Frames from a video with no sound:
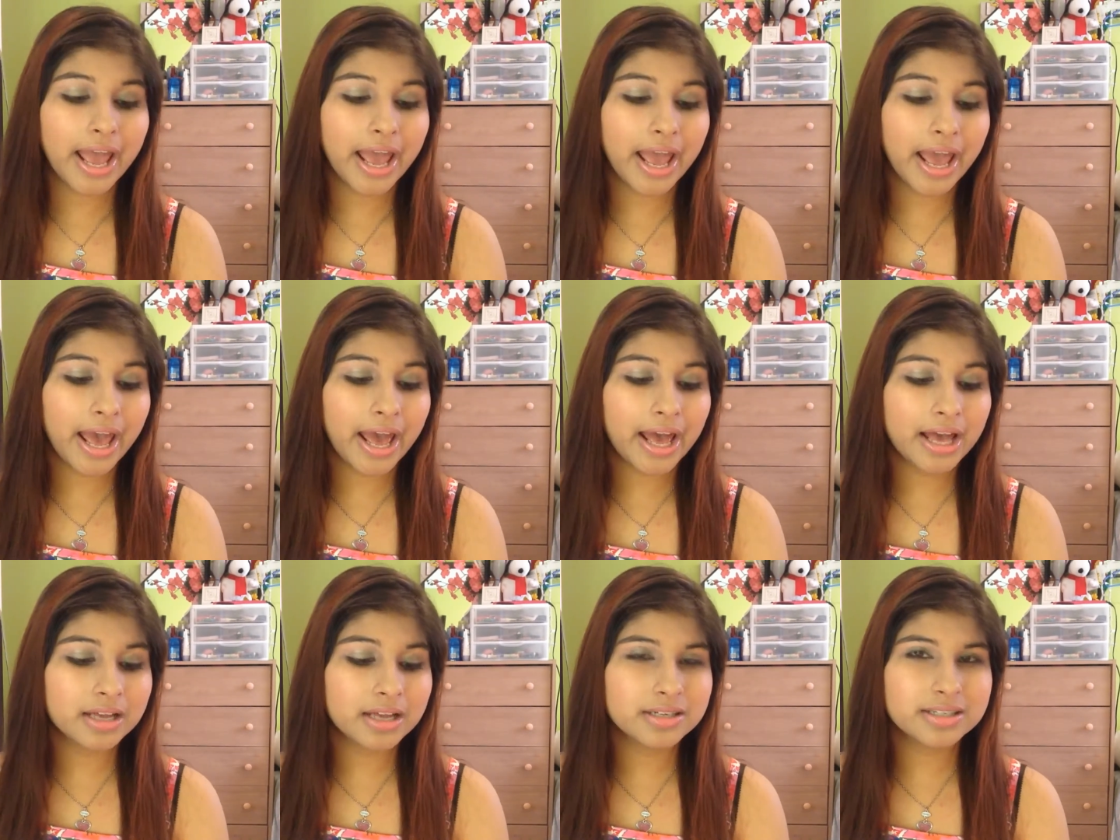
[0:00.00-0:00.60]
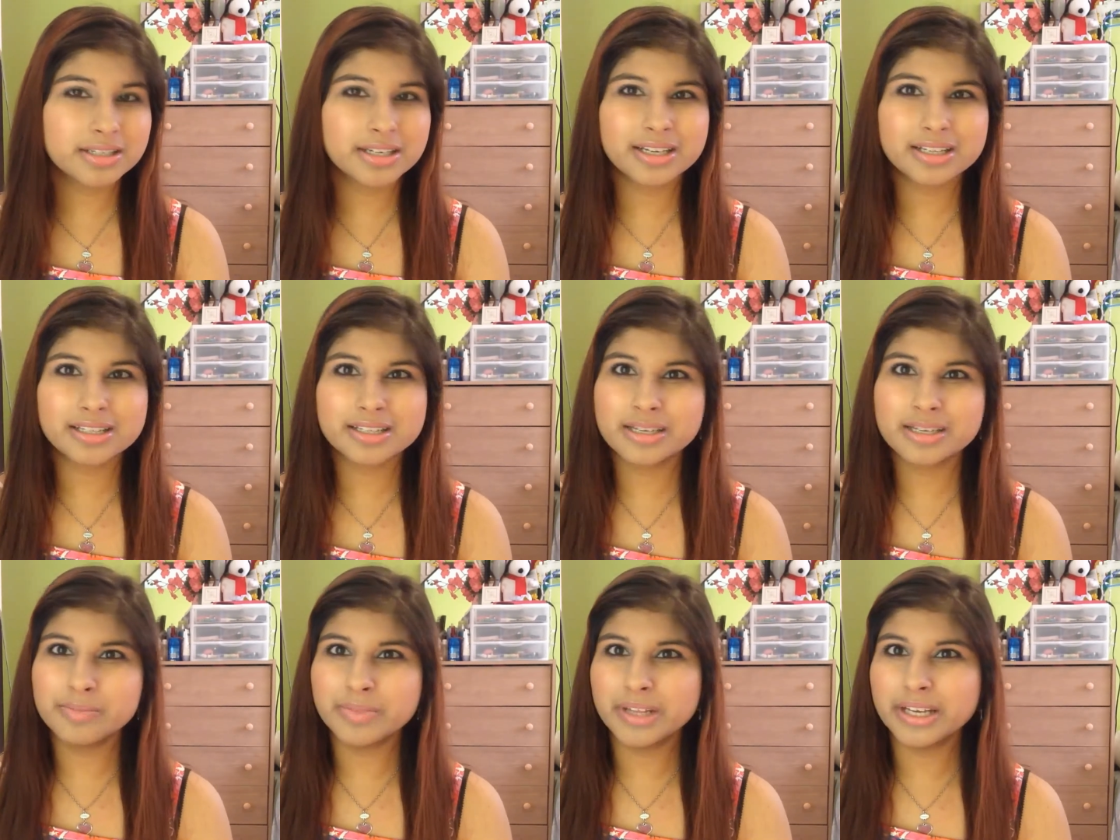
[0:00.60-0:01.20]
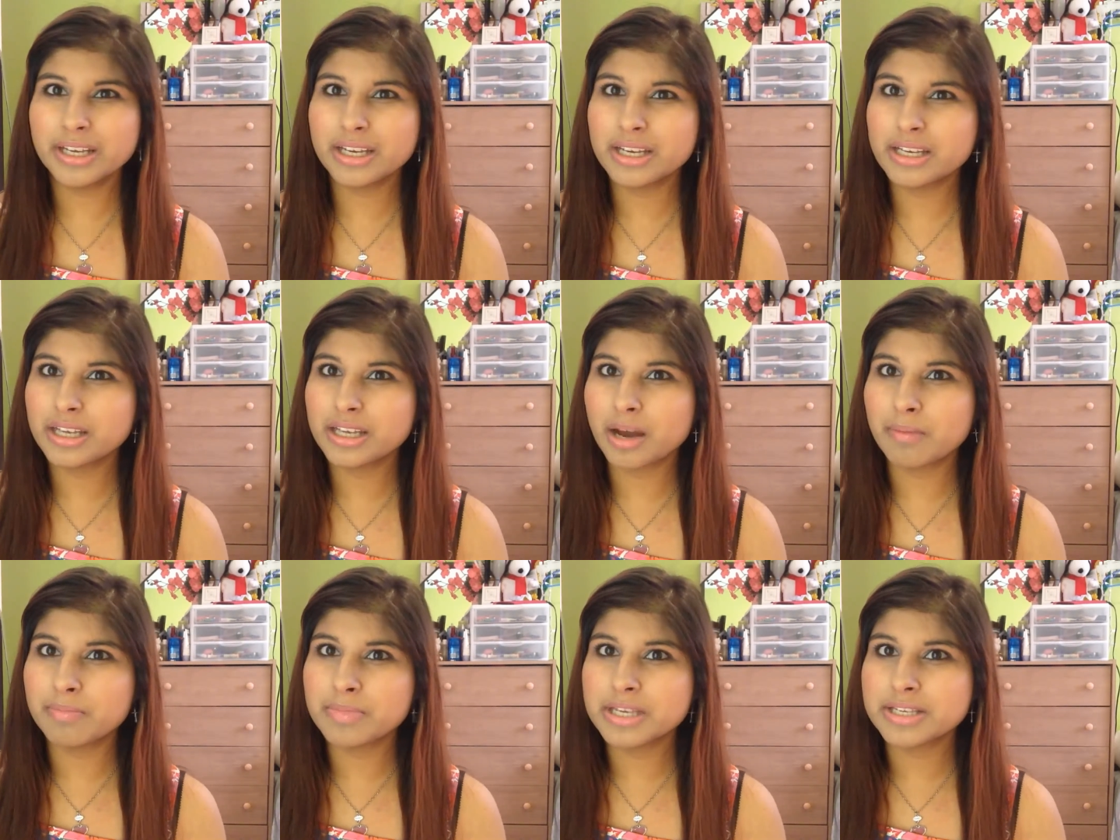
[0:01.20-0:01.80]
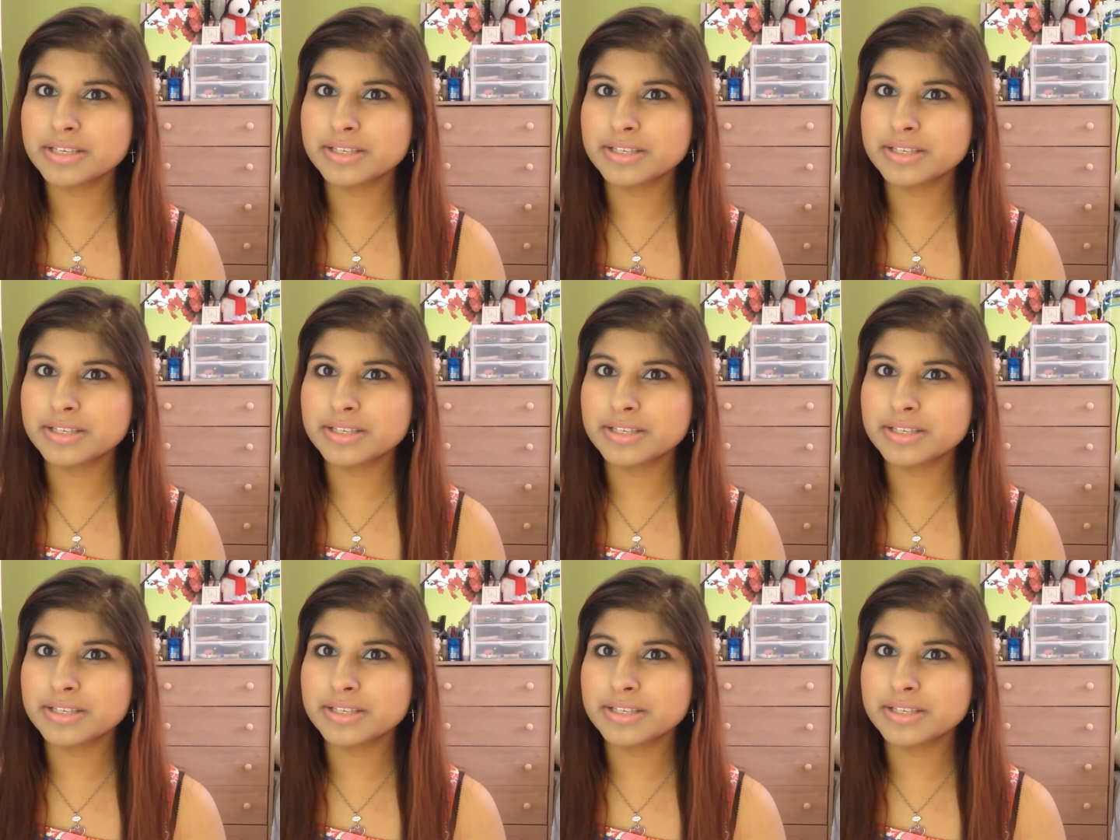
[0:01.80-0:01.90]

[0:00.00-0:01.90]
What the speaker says: And it seemed like a yummy